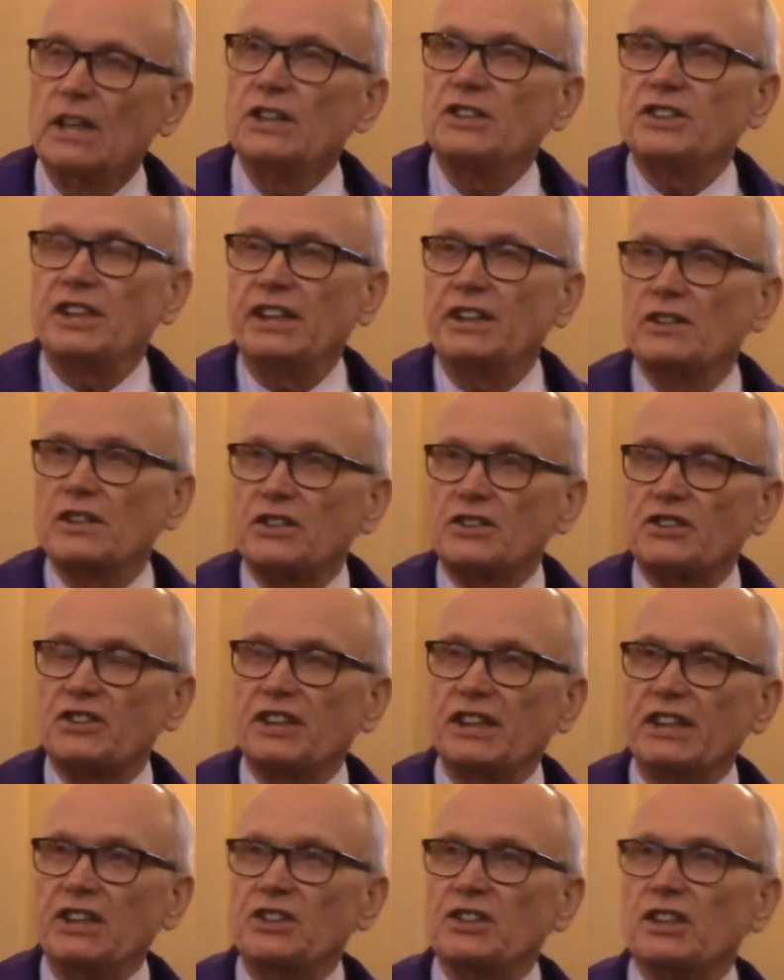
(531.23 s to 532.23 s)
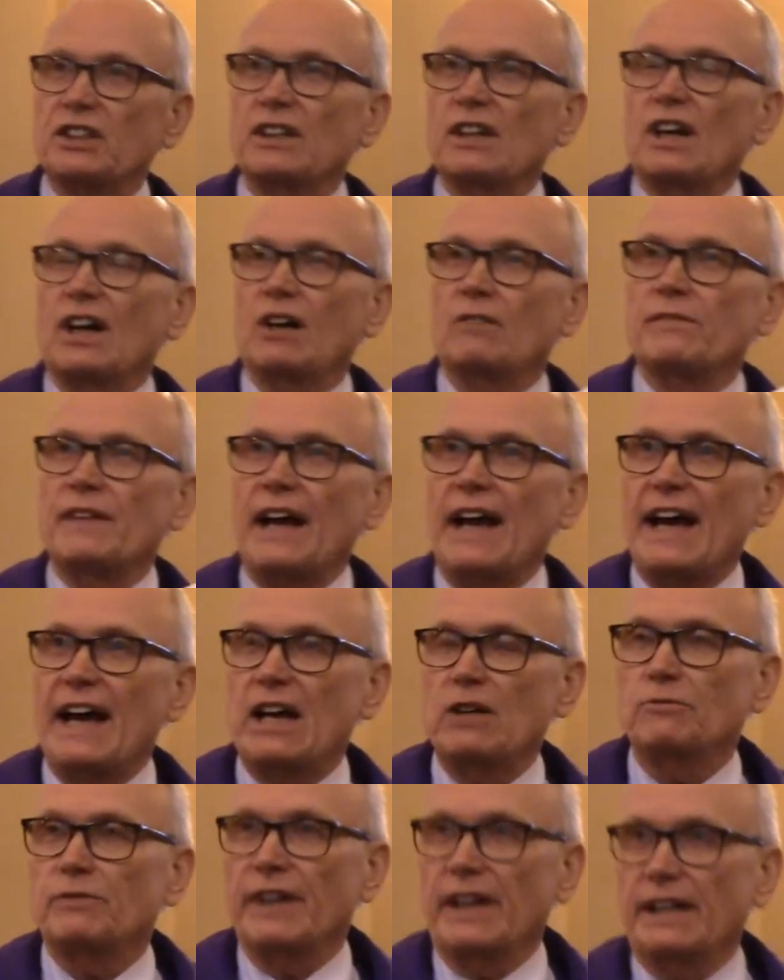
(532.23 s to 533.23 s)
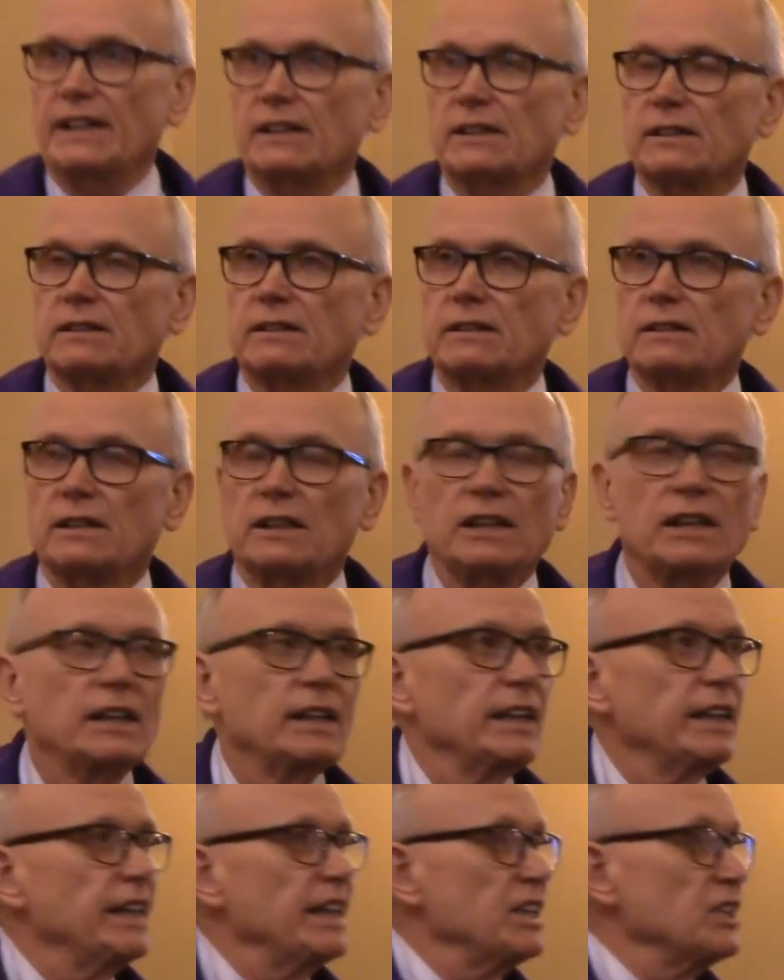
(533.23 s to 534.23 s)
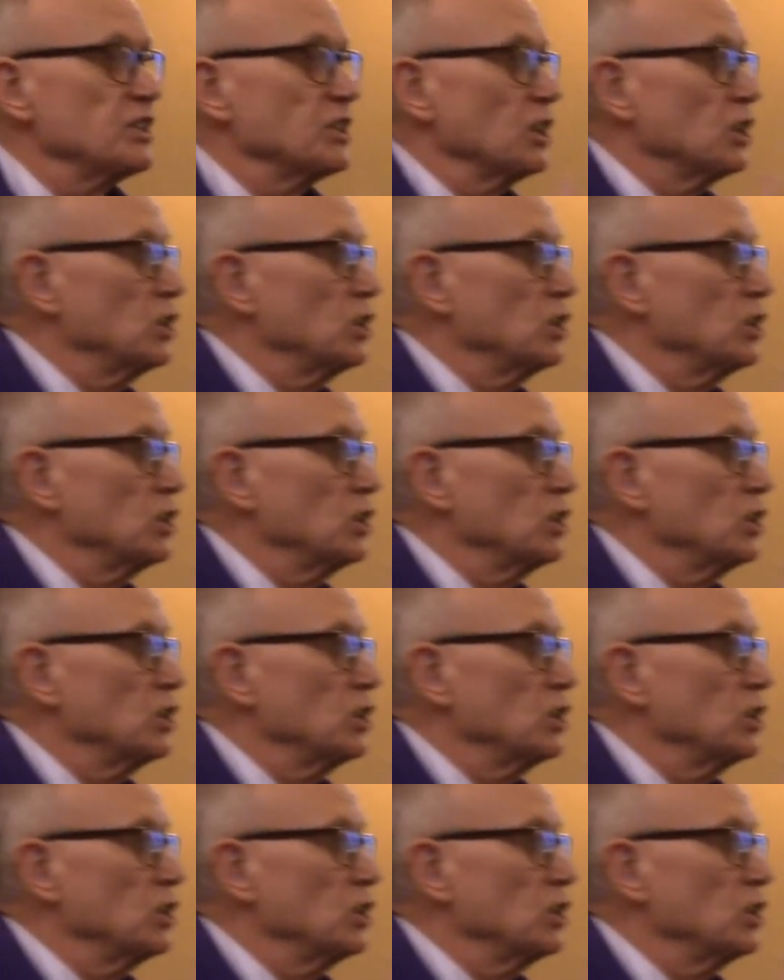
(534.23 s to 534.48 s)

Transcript: See, the season of Advent is